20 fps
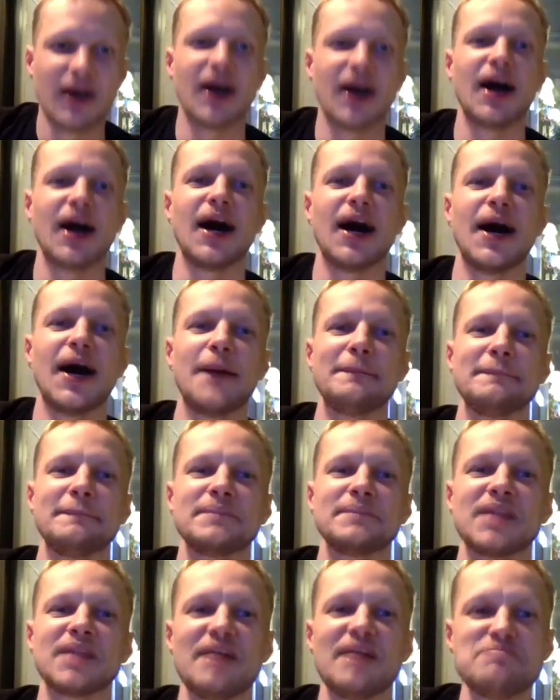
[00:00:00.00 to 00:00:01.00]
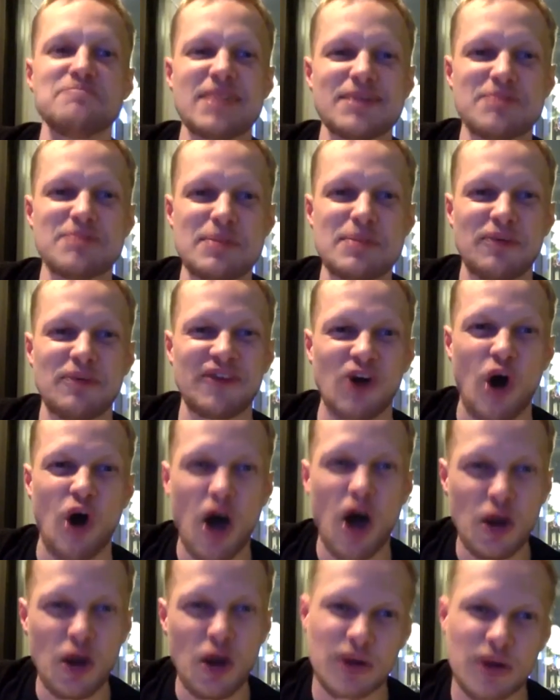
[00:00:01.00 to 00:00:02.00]
Um, love making people feel
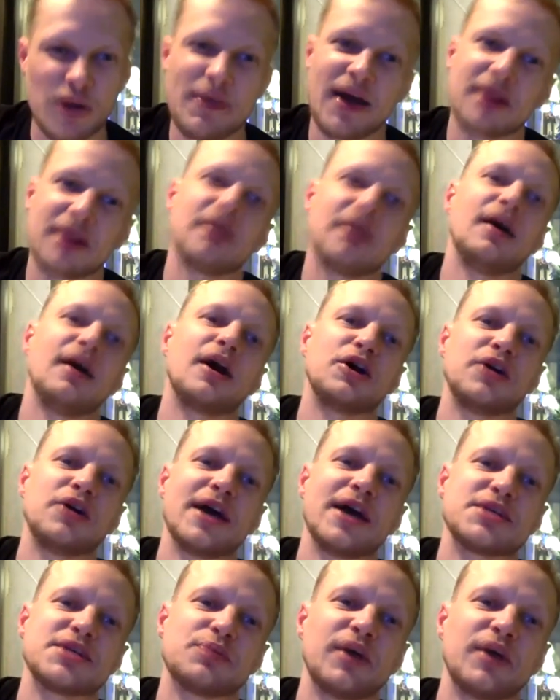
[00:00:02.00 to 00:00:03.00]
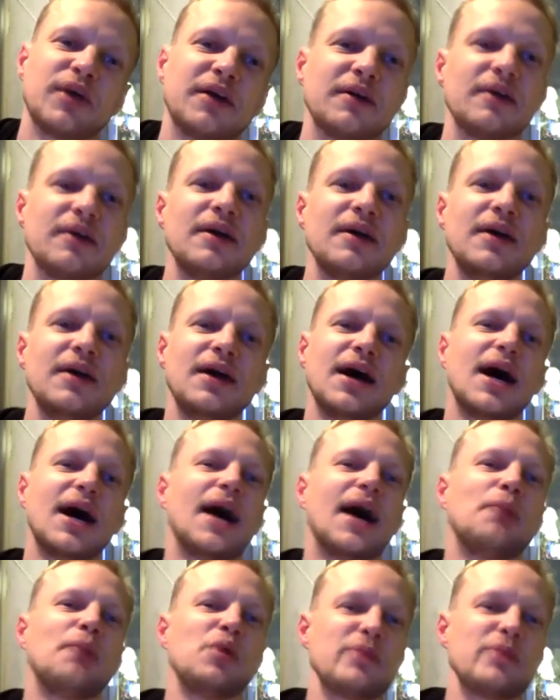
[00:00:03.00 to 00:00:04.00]
awkward about a, a good icebreaker.
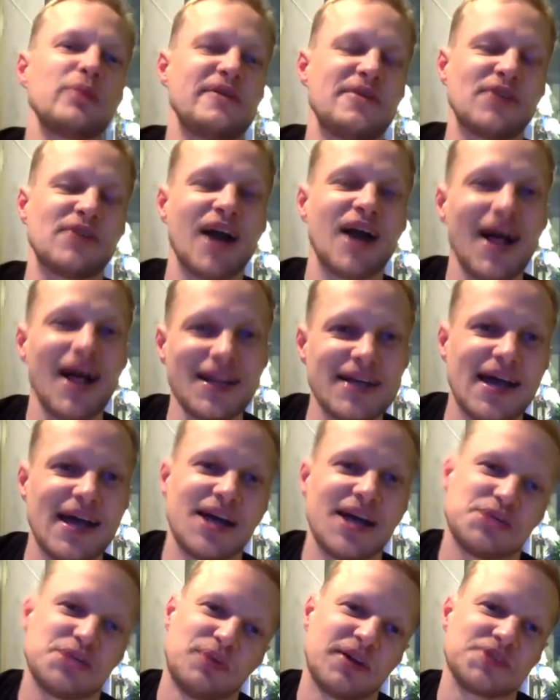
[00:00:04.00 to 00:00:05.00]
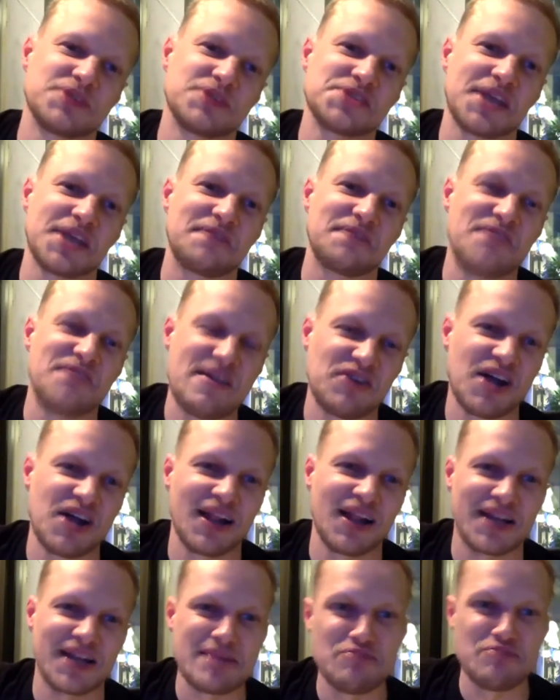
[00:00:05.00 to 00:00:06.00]
Um, one of my favorite holiday icebreakers, like favorite
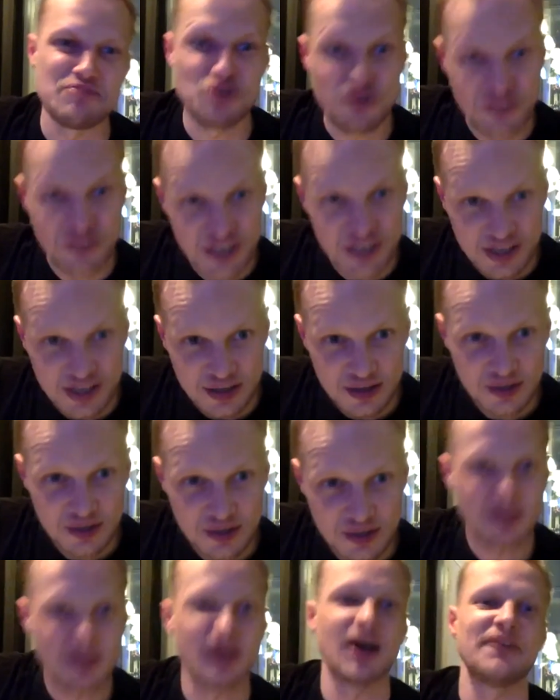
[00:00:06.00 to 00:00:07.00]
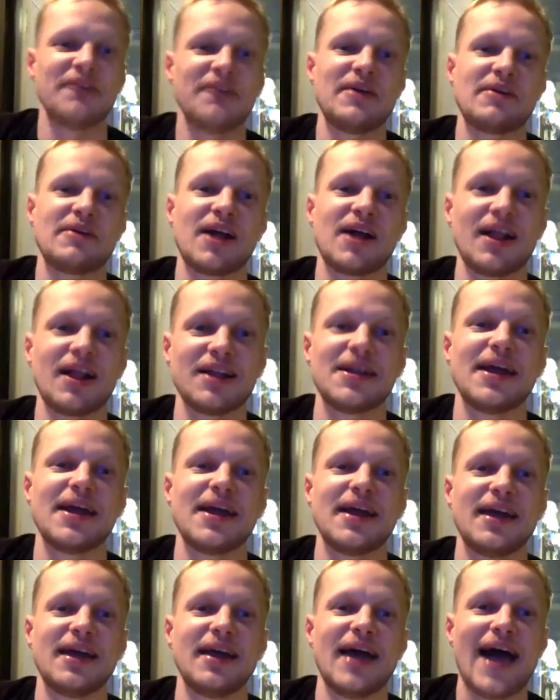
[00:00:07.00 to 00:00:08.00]
holiday movie, uh, favorite
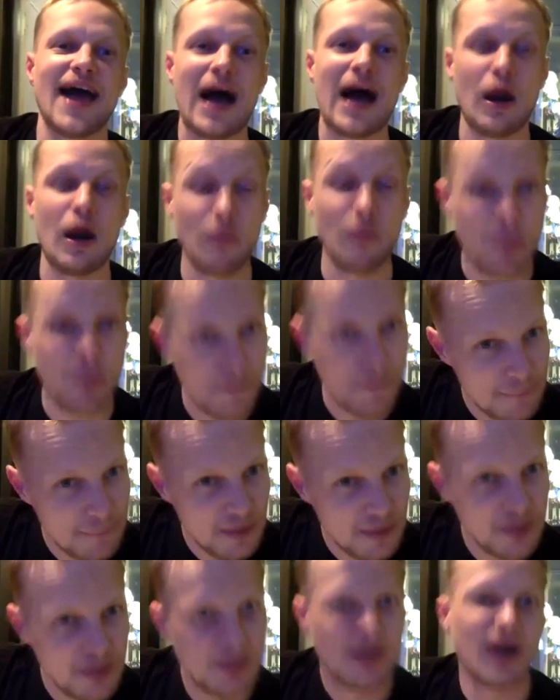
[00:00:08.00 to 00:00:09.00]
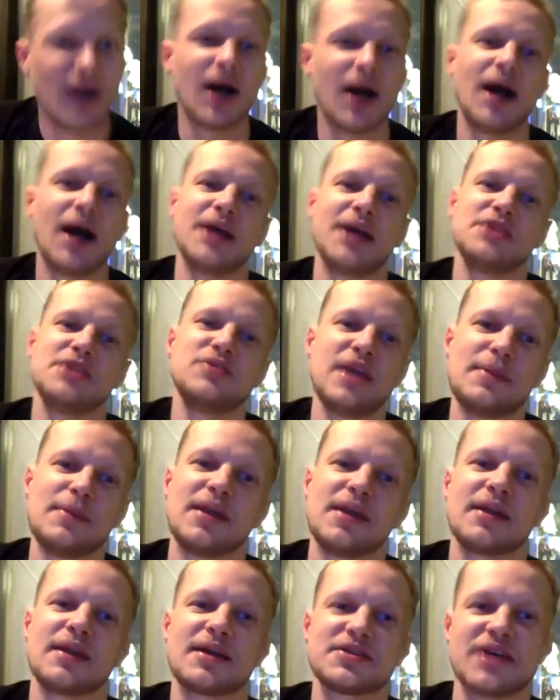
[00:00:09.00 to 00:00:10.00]
holiday album, uh, you name
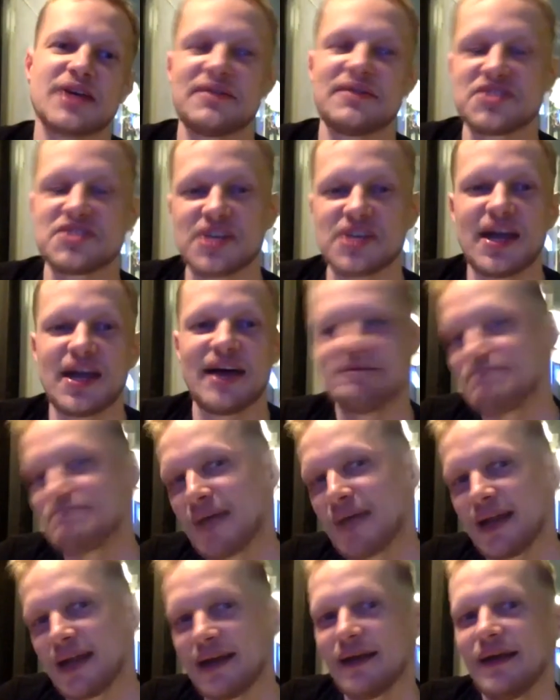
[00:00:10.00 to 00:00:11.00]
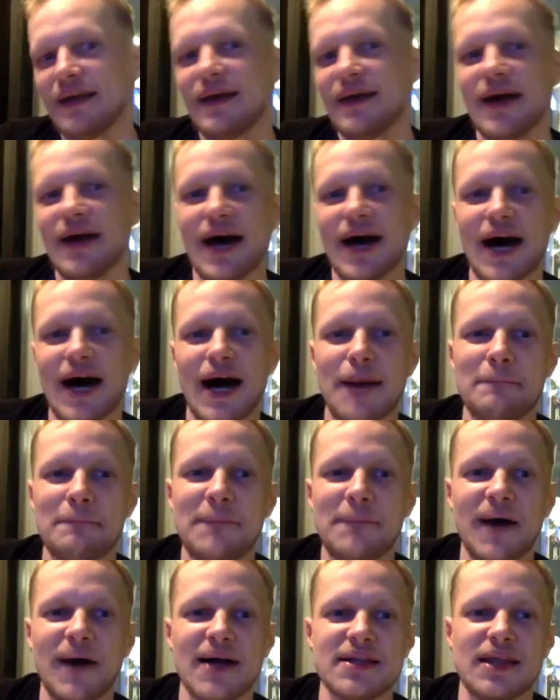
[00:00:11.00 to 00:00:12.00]
it, because obviously I have many. Um,
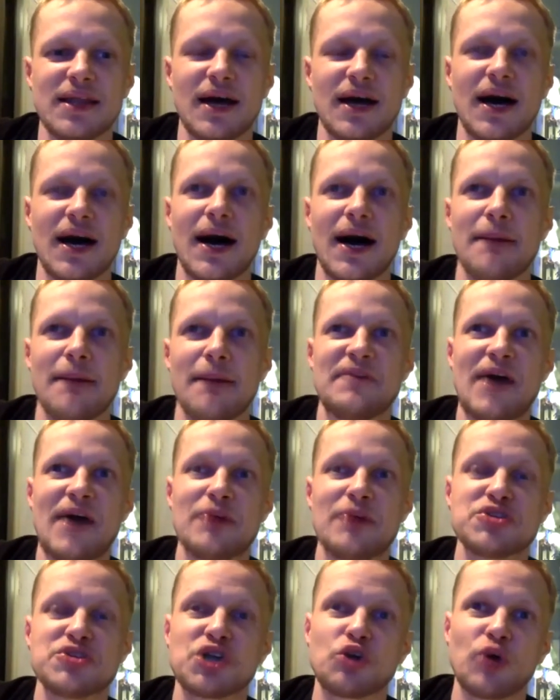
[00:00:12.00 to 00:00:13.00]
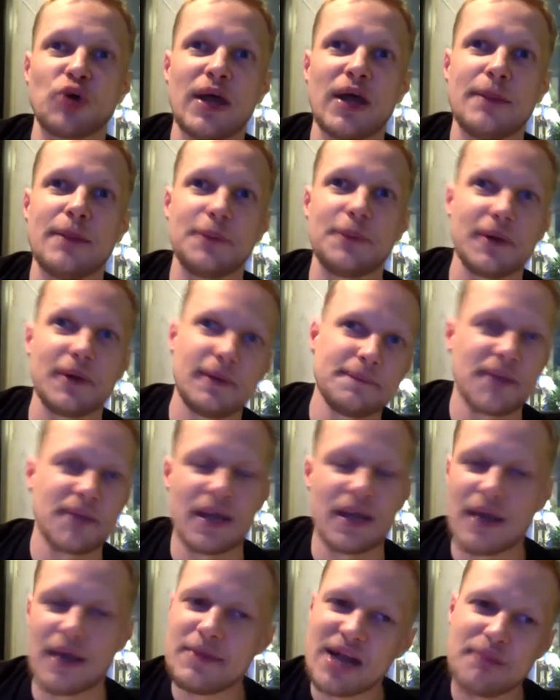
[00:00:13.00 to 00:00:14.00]
but um, if I was a grape,
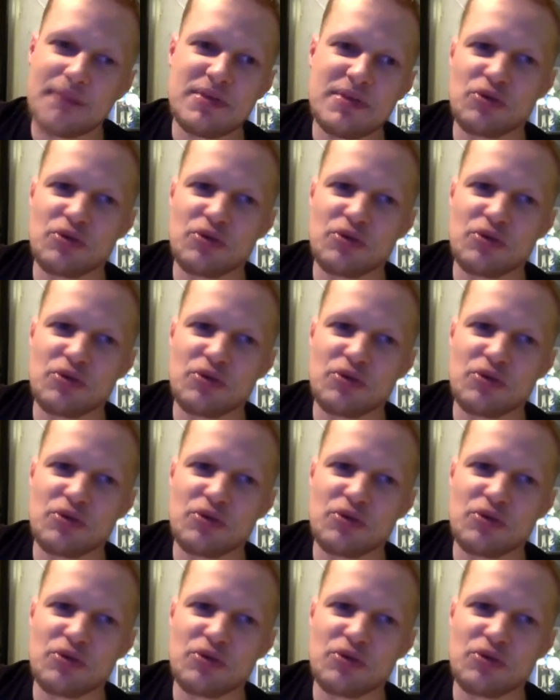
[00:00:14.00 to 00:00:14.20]
I, I mean, I'd